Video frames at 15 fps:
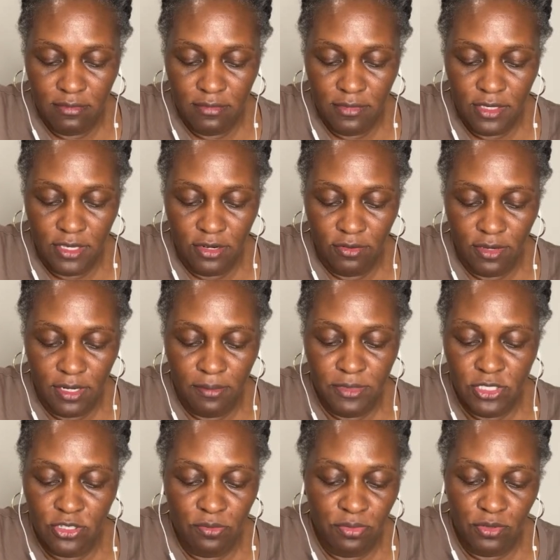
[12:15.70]
You know what, I'm just
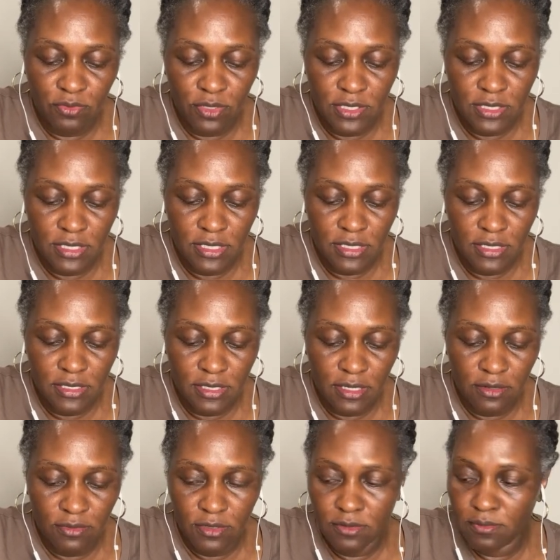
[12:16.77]
gonna put 1 seed. I
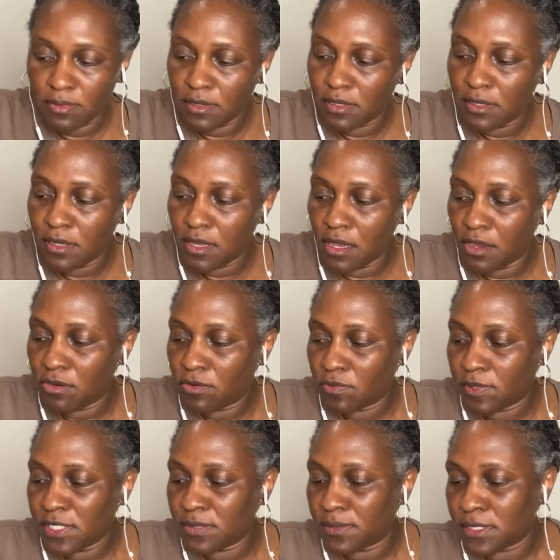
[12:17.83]
don't wanna
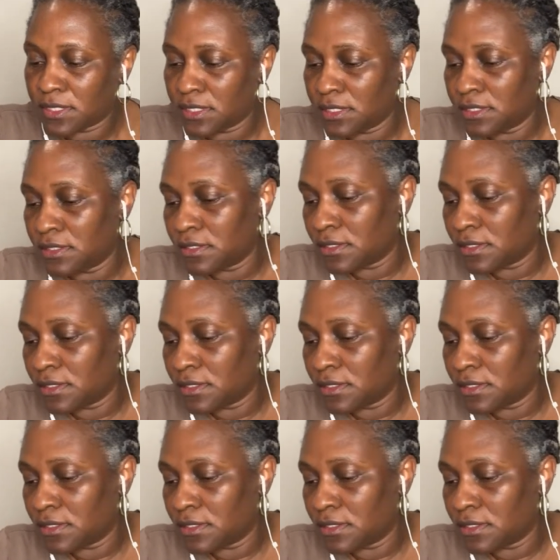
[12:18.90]
waste my seeds.